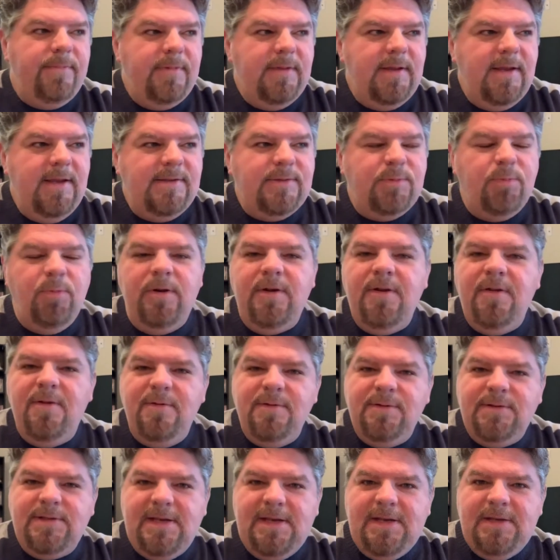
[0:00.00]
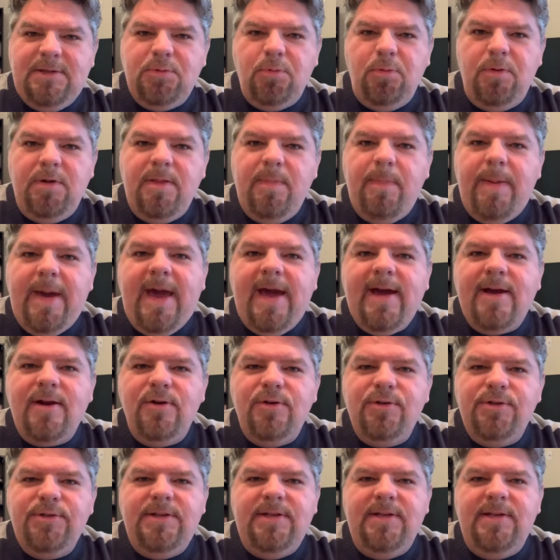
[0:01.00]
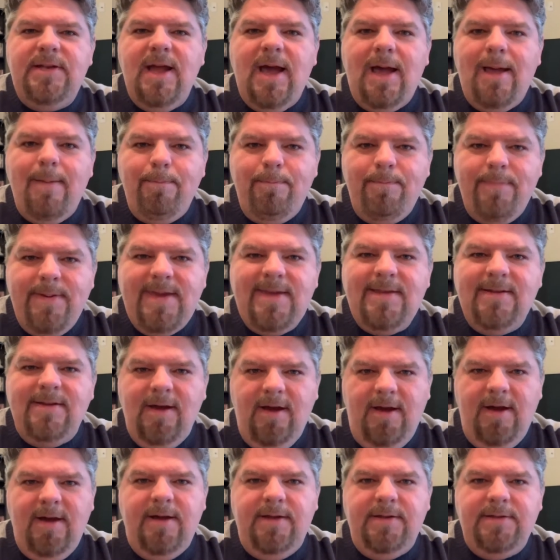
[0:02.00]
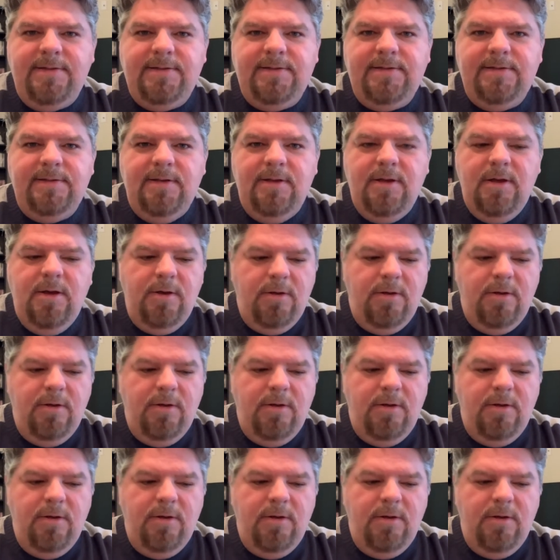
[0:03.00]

It's one of those things where the Packers did not beat us.